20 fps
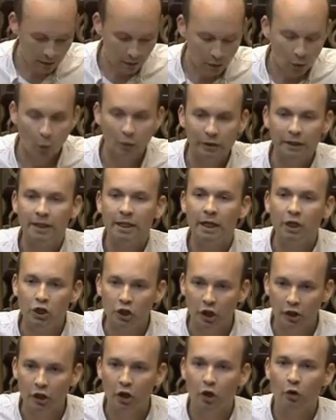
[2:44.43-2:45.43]
Would the
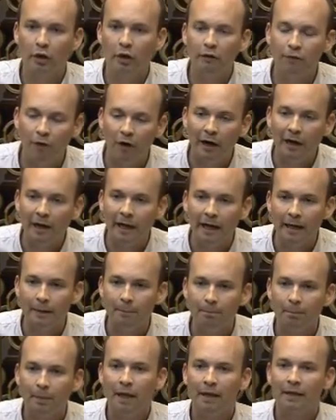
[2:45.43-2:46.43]
Taoiseach agree finally
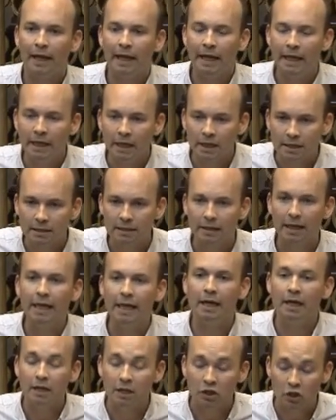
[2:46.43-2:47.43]
that he
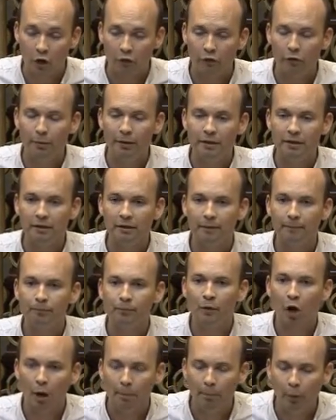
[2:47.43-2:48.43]
and his government
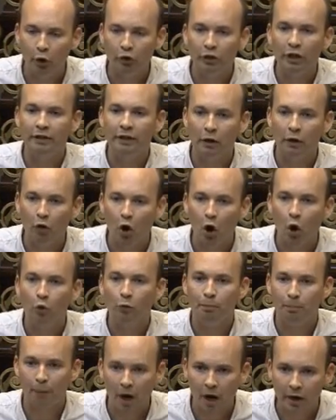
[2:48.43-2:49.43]
are putting their own
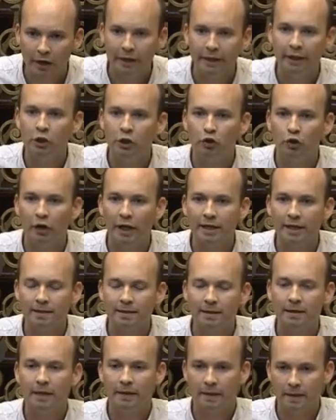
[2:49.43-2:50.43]
party interests,
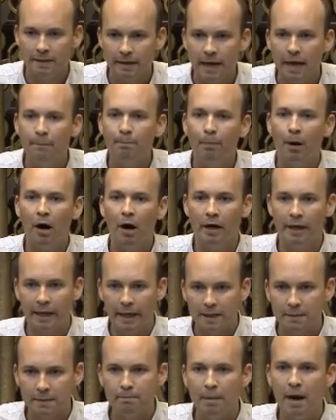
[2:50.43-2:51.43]
the same party
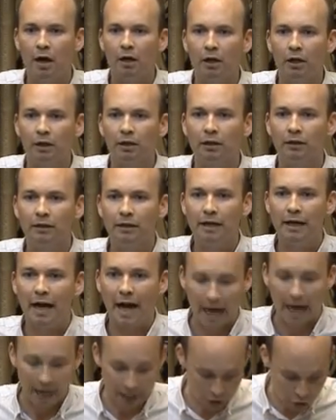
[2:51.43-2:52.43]
as Merkel,
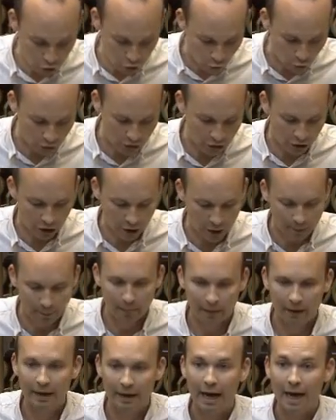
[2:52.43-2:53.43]
as Juncker,
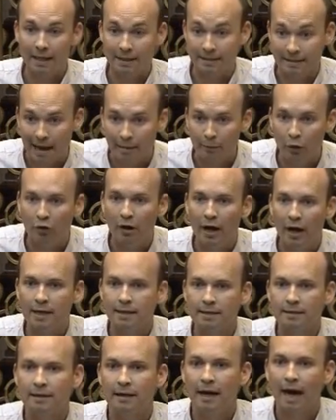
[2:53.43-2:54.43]
as
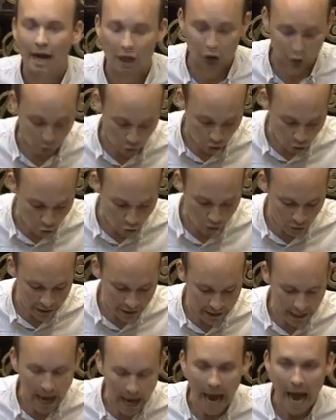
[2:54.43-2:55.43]
Samaras, as Rajoy,
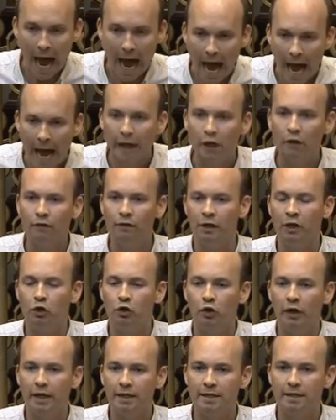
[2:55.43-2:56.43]
ahead of the
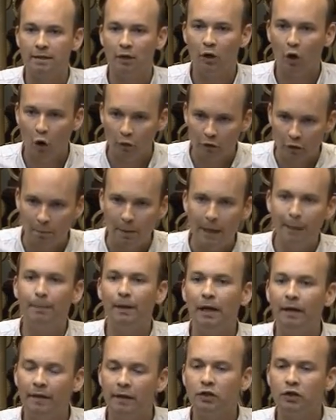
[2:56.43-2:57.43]
interests of the people
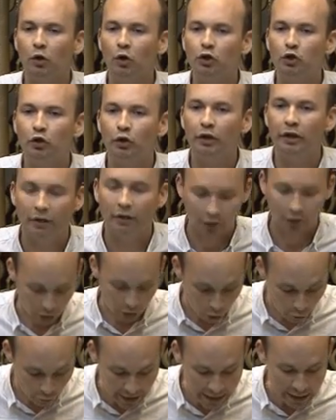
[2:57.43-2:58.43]
in this country
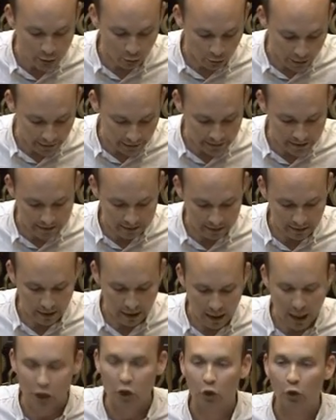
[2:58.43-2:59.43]
or anywhere else
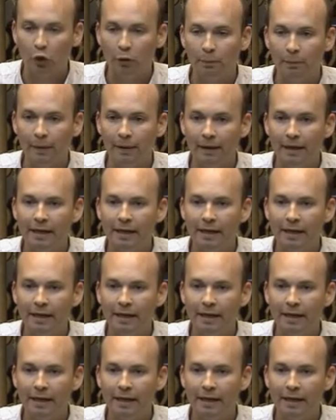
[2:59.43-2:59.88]
in Europe?